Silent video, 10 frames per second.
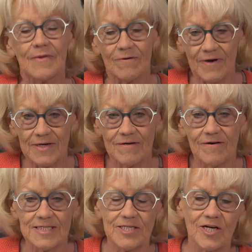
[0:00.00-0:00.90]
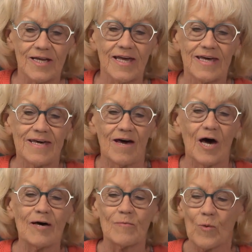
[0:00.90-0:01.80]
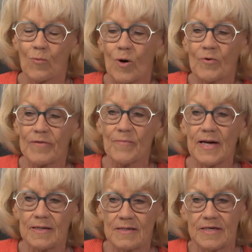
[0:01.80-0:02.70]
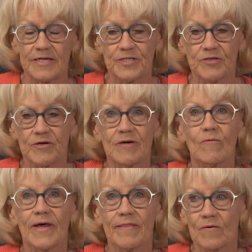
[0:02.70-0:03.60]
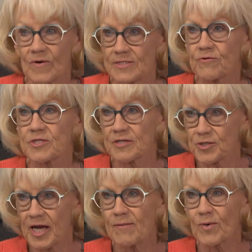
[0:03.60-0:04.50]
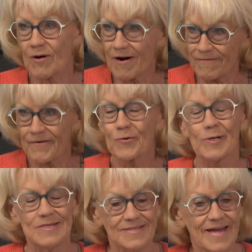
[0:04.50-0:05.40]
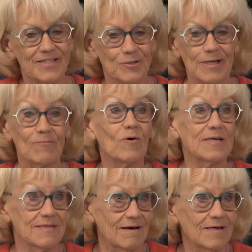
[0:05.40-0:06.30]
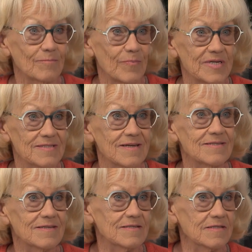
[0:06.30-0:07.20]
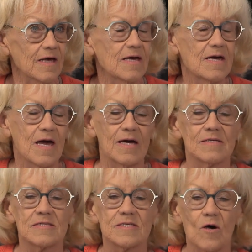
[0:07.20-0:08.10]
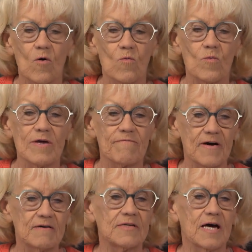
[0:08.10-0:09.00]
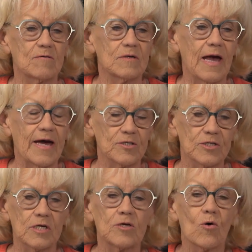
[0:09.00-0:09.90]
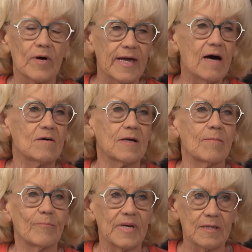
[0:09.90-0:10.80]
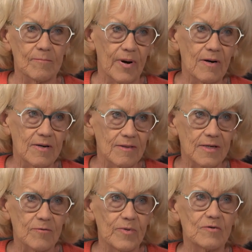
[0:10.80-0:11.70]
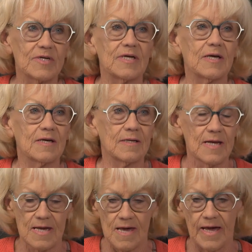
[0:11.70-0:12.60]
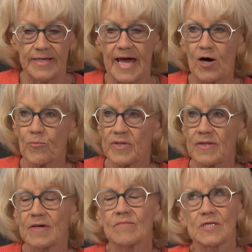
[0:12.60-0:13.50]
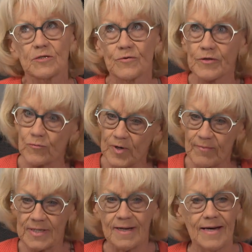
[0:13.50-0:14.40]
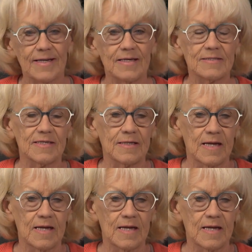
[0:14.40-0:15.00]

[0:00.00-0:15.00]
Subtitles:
Great question. With my history with the West Richland Chamber, our focus naturally was on businesses. And so we found out actually going out and being part of the community and helping them and doing the ribbon cuttings,